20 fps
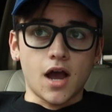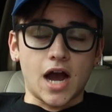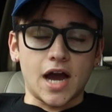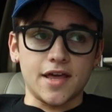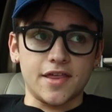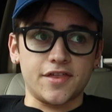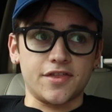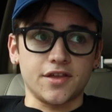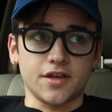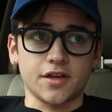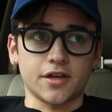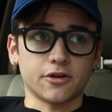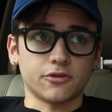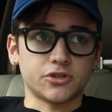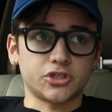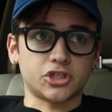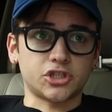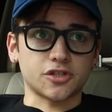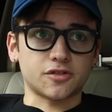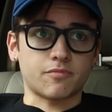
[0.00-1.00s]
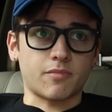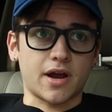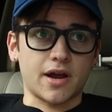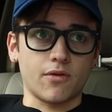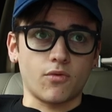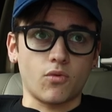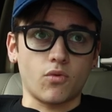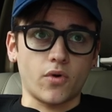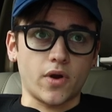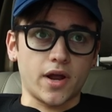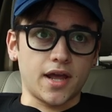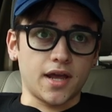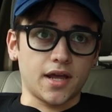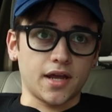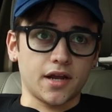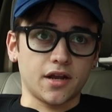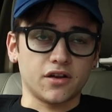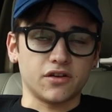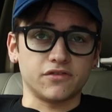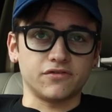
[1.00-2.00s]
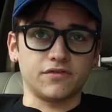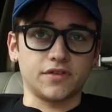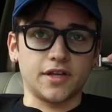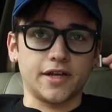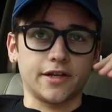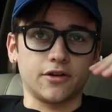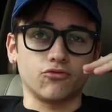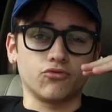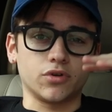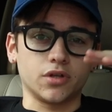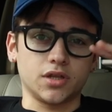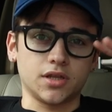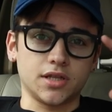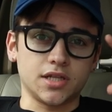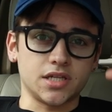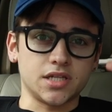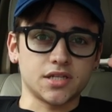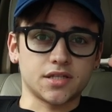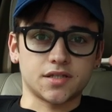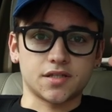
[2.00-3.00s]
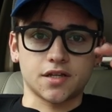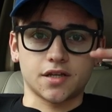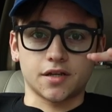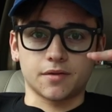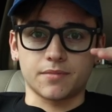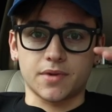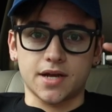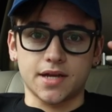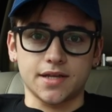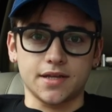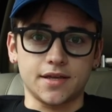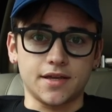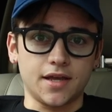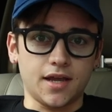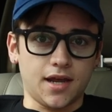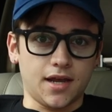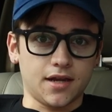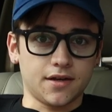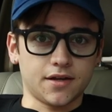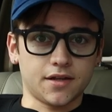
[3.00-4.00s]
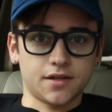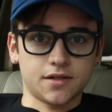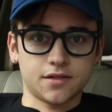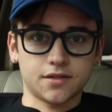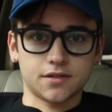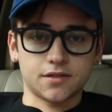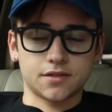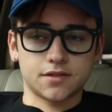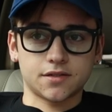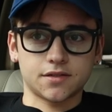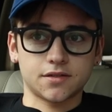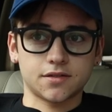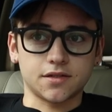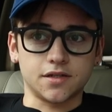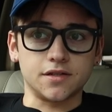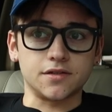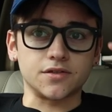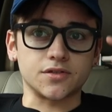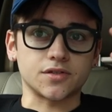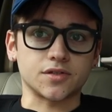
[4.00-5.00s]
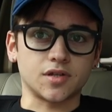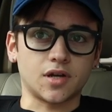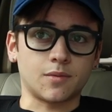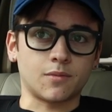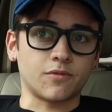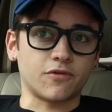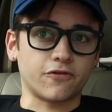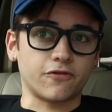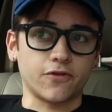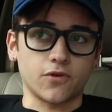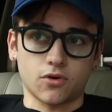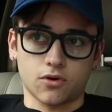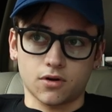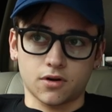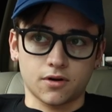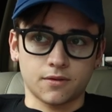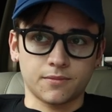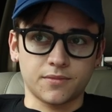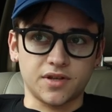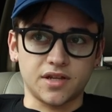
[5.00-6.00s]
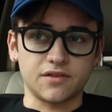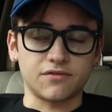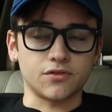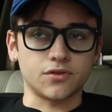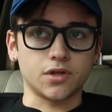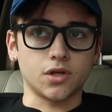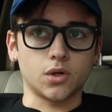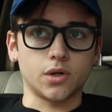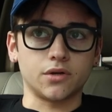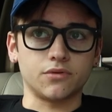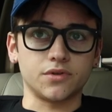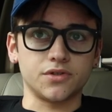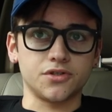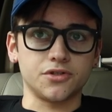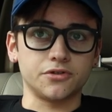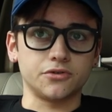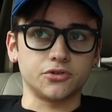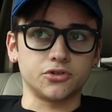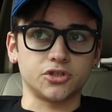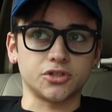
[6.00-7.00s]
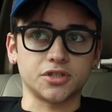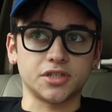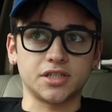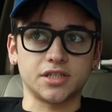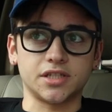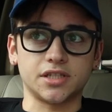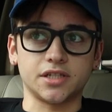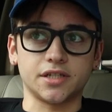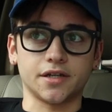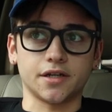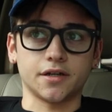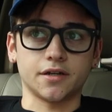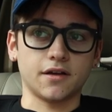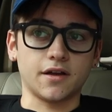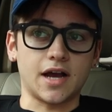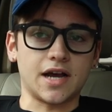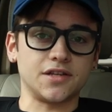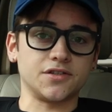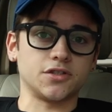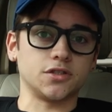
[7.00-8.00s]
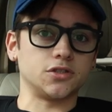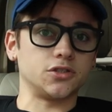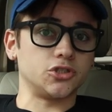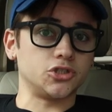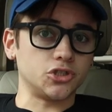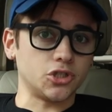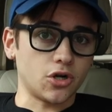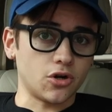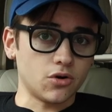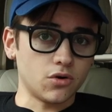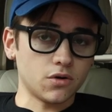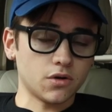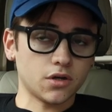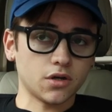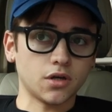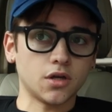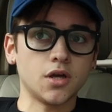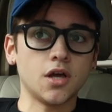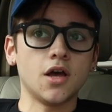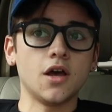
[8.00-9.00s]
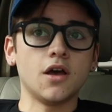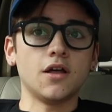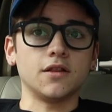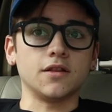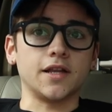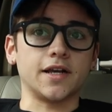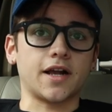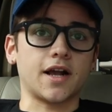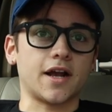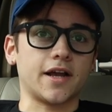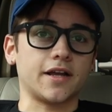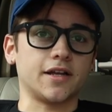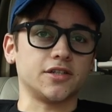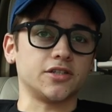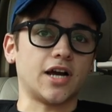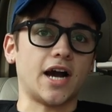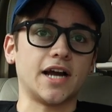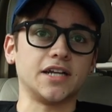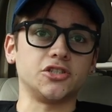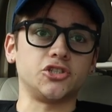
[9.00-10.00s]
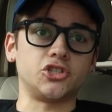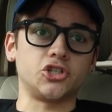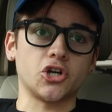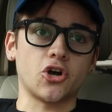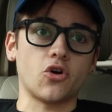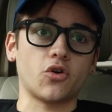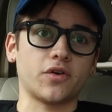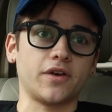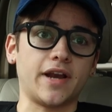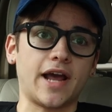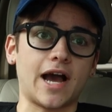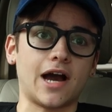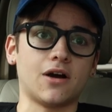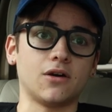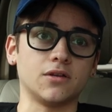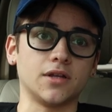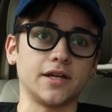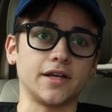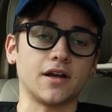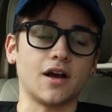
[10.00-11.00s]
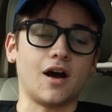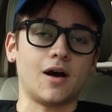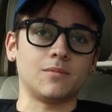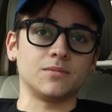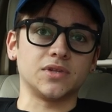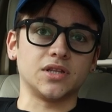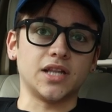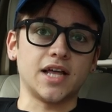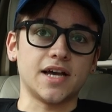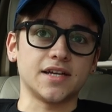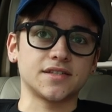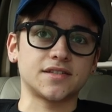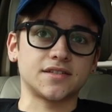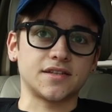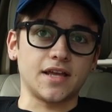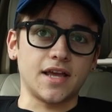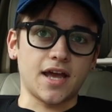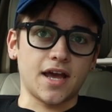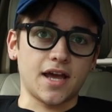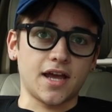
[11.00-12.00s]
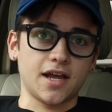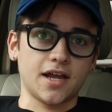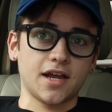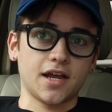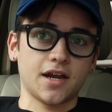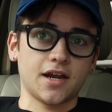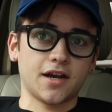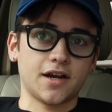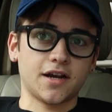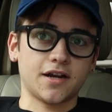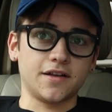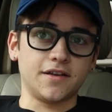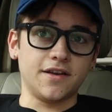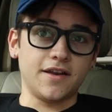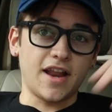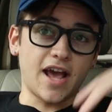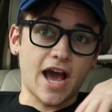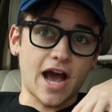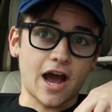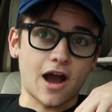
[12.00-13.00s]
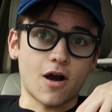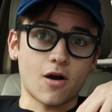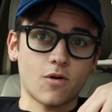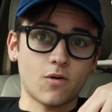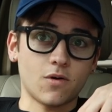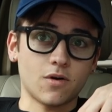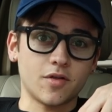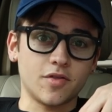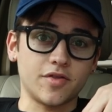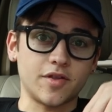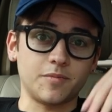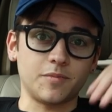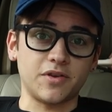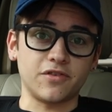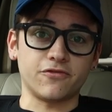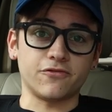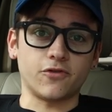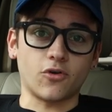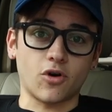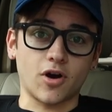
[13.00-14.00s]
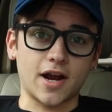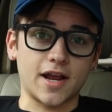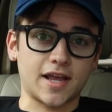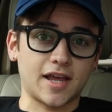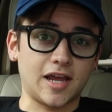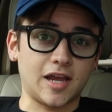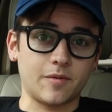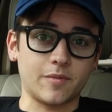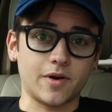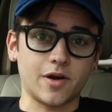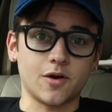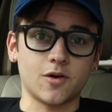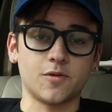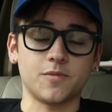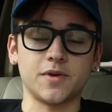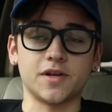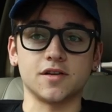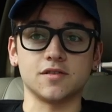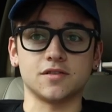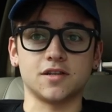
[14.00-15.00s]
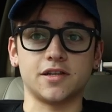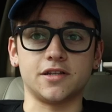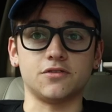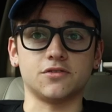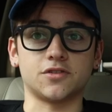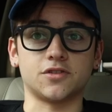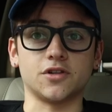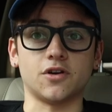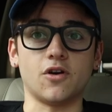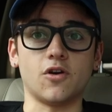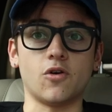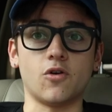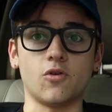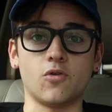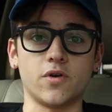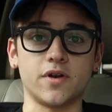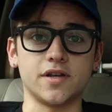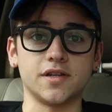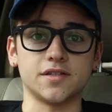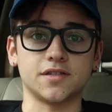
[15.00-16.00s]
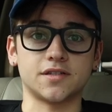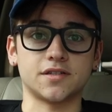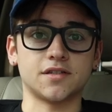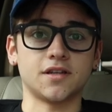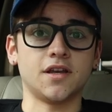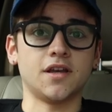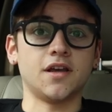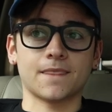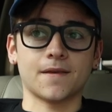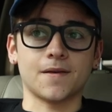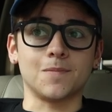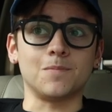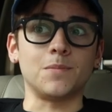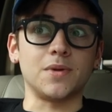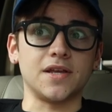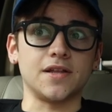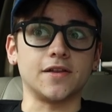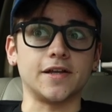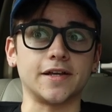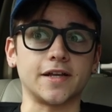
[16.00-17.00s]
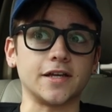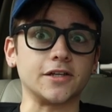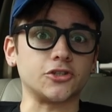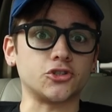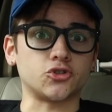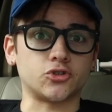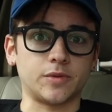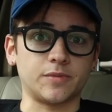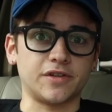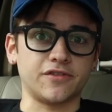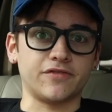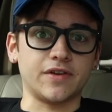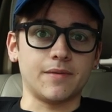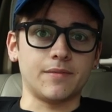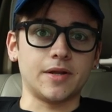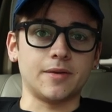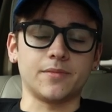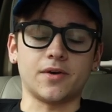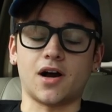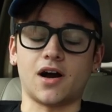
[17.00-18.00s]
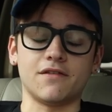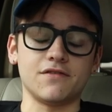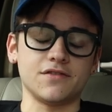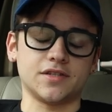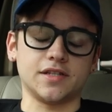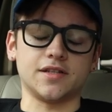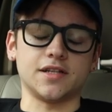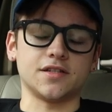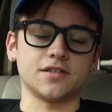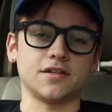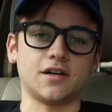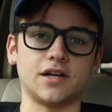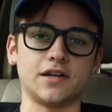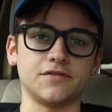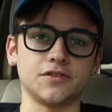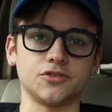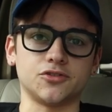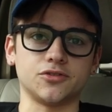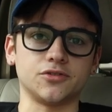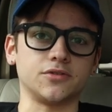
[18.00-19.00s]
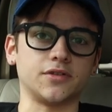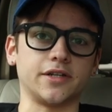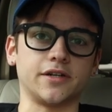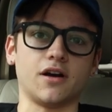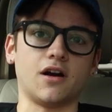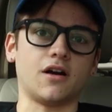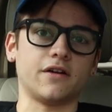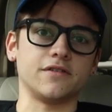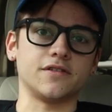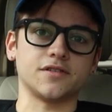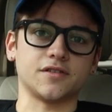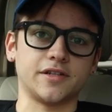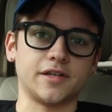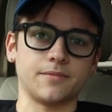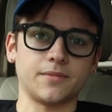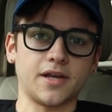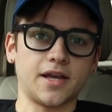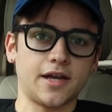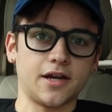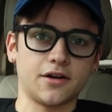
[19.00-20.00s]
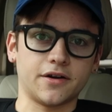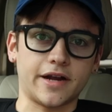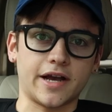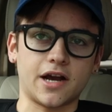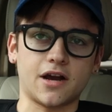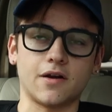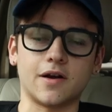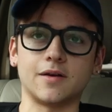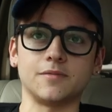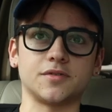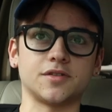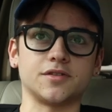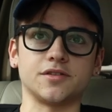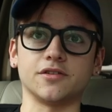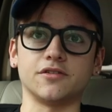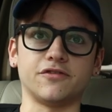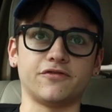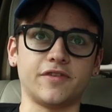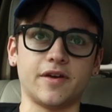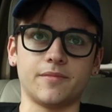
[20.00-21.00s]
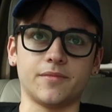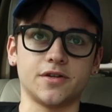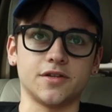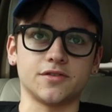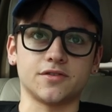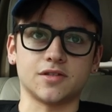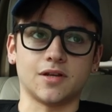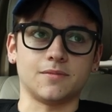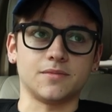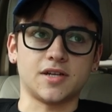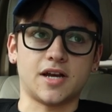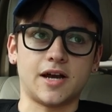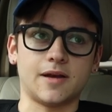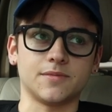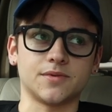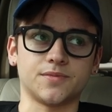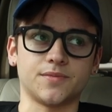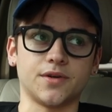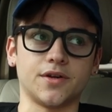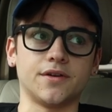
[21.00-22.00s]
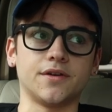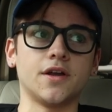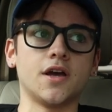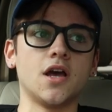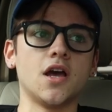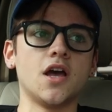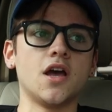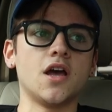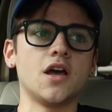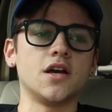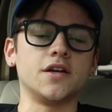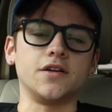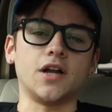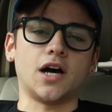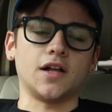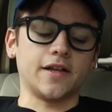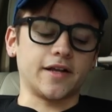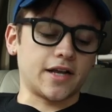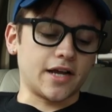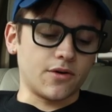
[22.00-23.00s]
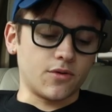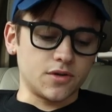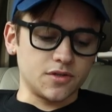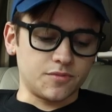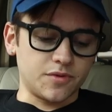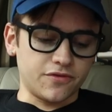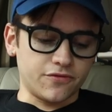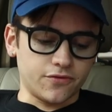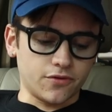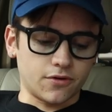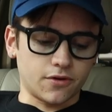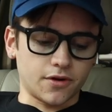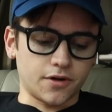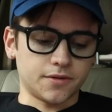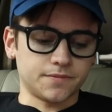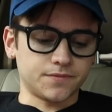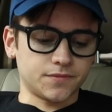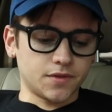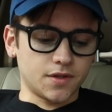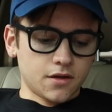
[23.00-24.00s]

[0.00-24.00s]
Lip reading: I think it was just my way of like releasing my gayness in some form, even though it was usually as a joke. Like I joke now, like I'm less gay now than before I came out, because I used to always be like extremely feminine, but obviously that's not even true. Like obviously I'm gayer now. I'm still feminine sometimes, but not like I was before.